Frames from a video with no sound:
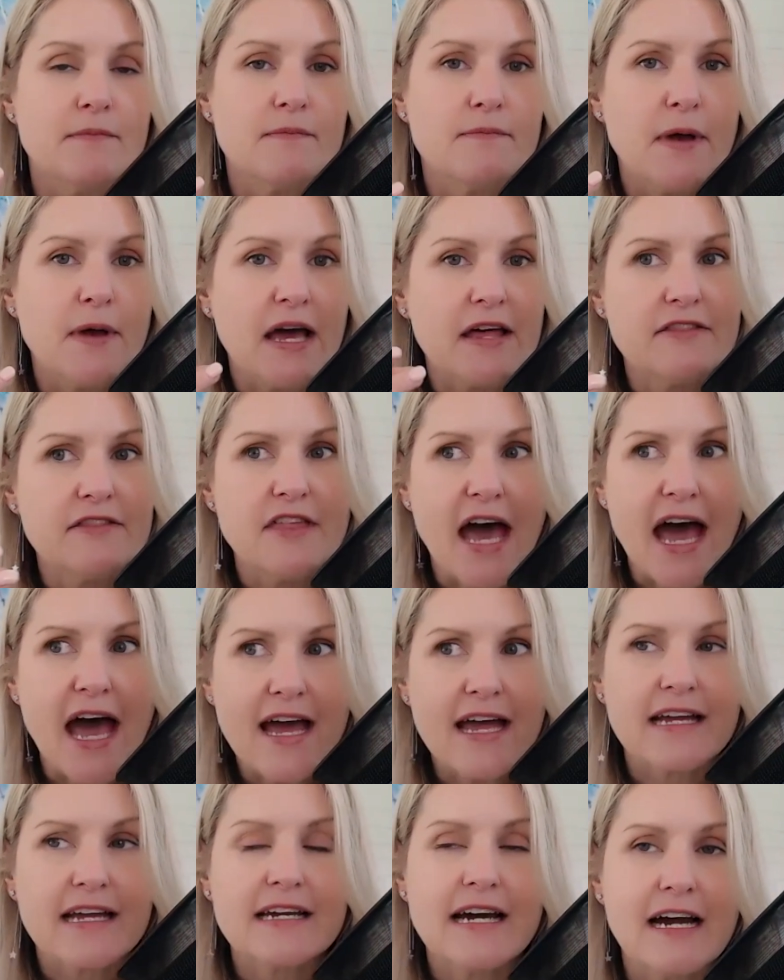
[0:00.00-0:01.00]
but
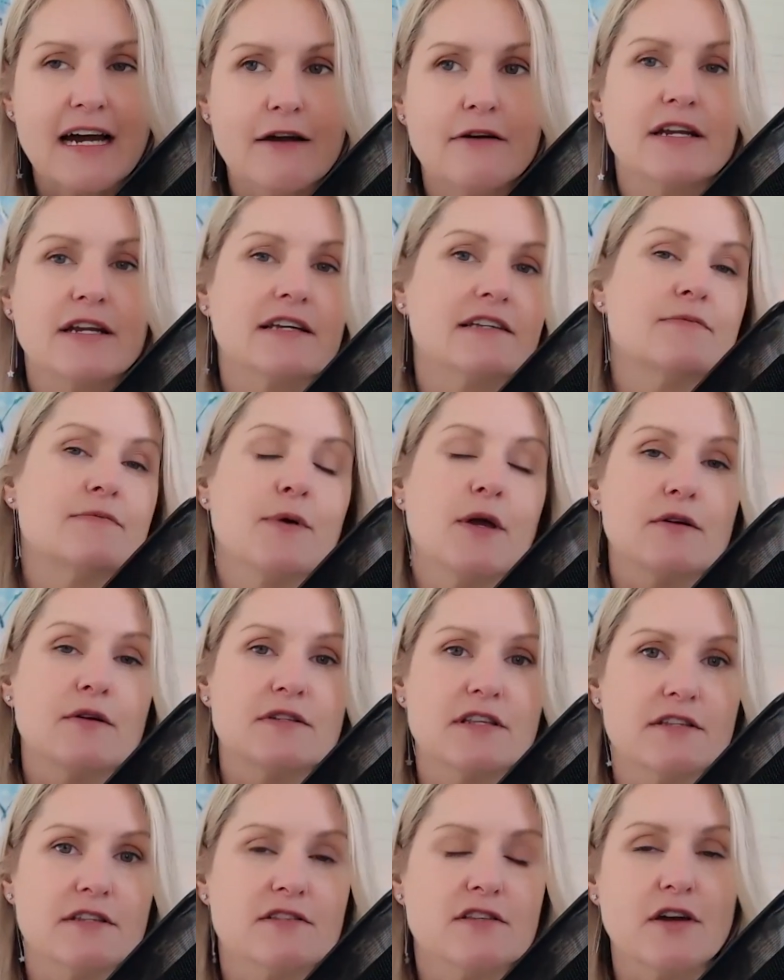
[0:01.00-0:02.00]
that current
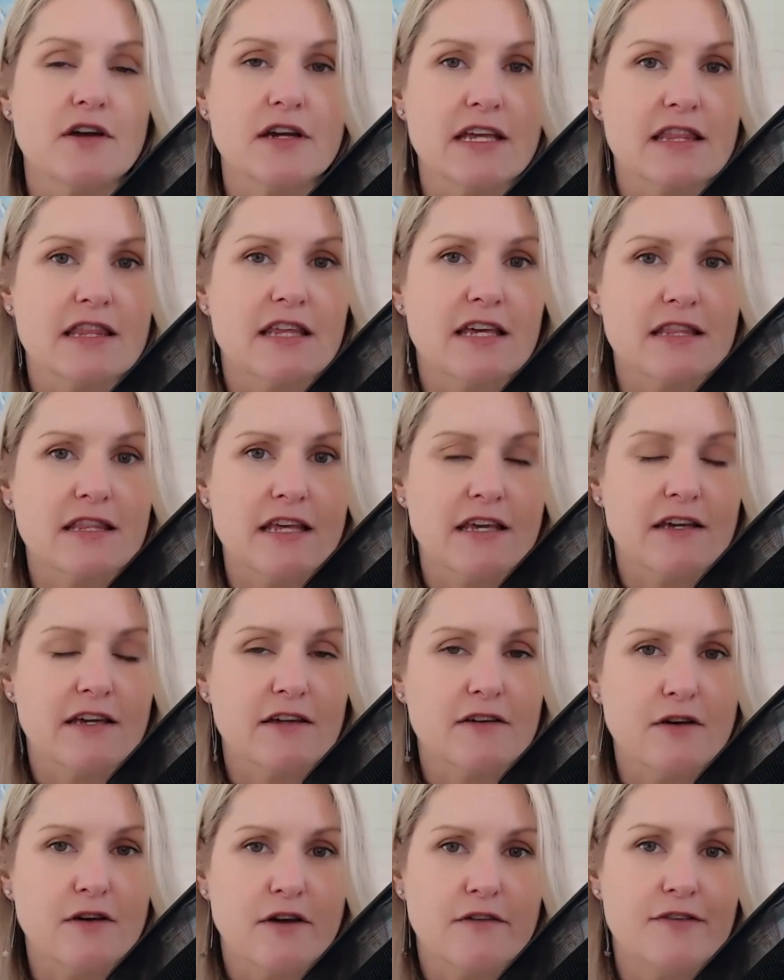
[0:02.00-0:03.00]
experience is the only thing that you
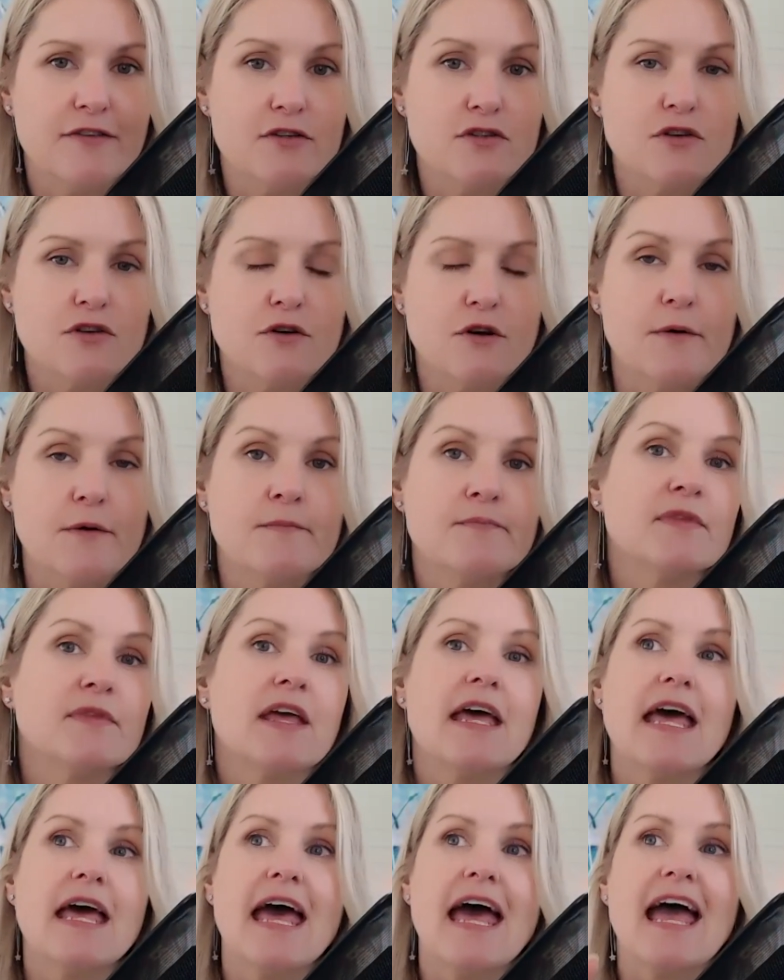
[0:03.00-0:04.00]
can know for sure.
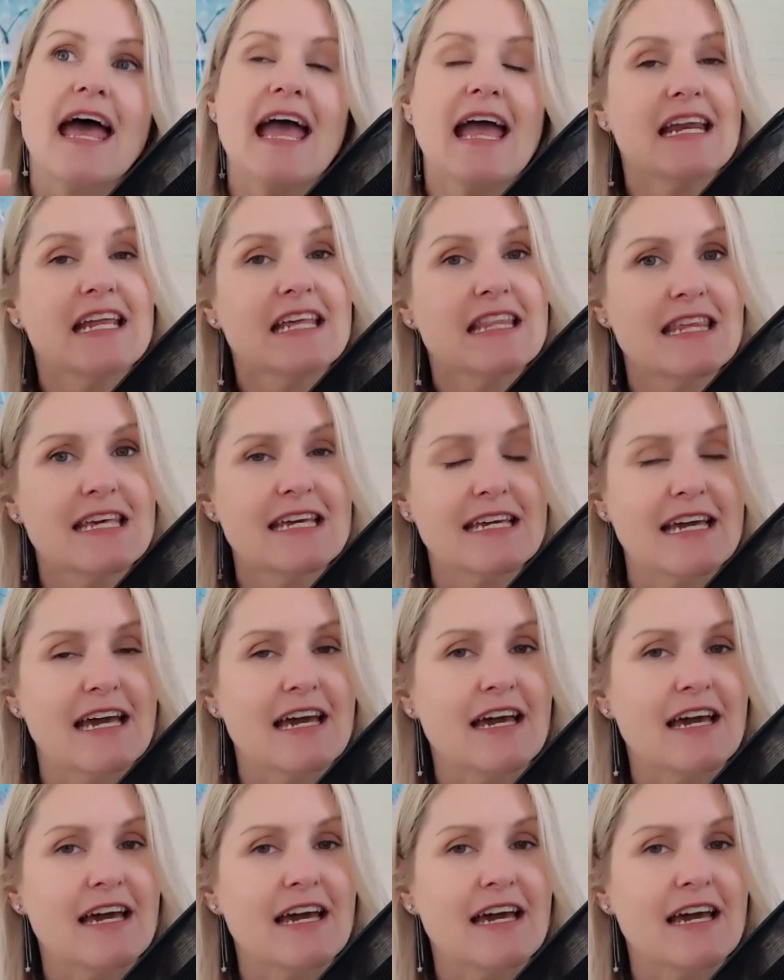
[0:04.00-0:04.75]
Anything